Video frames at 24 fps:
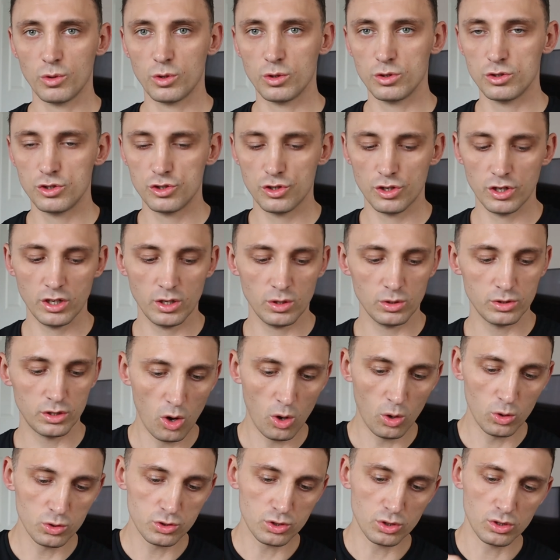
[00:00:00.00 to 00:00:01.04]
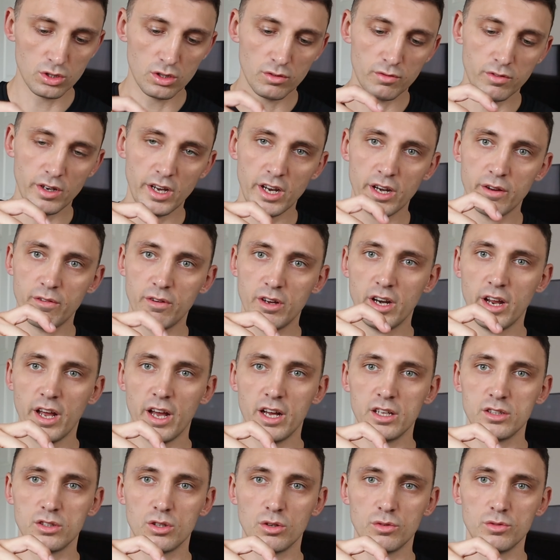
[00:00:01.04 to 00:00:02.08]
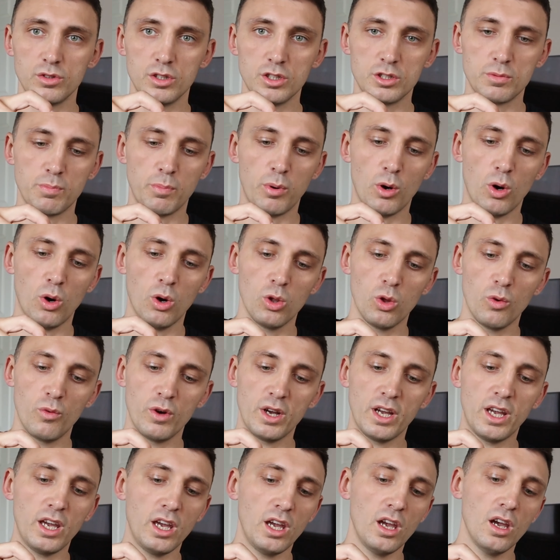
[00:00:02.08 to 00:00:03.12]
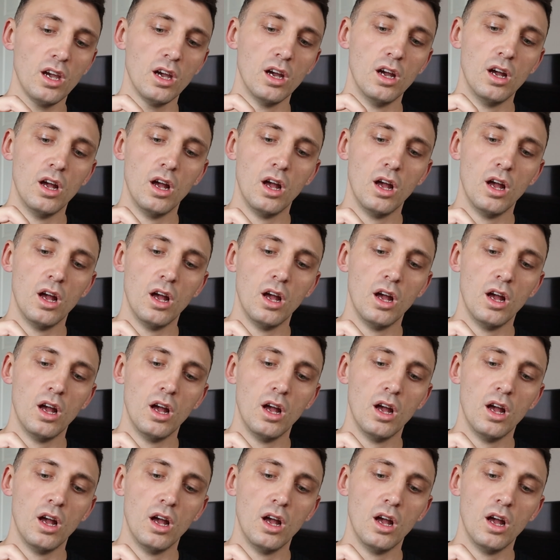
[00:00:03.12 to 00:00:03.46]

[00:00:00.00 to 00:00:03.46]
we could drill holes on the very end of this pole over here